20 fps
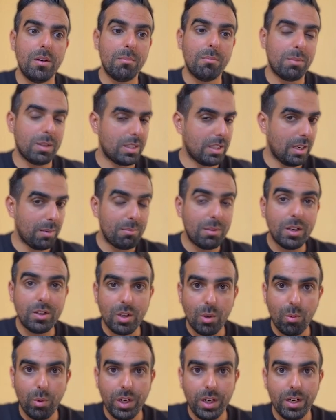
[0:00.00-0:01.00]
but I'm not
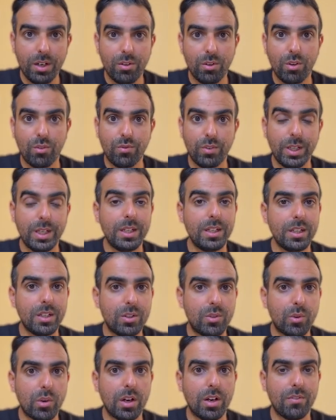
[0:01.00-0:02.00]
aware of any
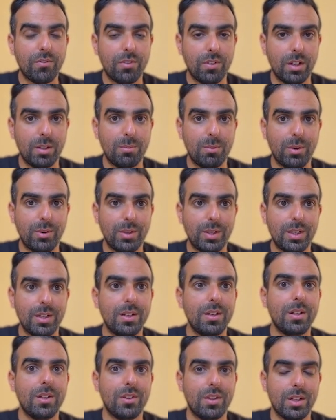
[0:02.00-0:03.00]
graph library
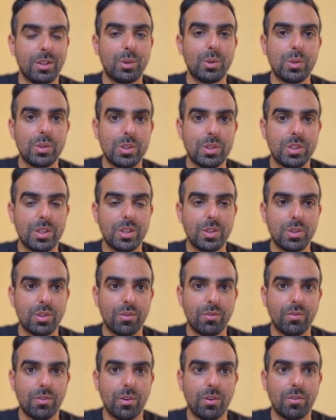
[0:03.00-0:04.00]
that uses
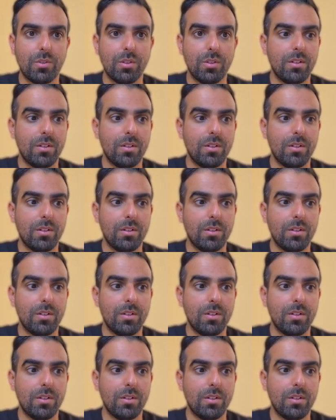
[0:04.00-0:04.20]
TensorFlow.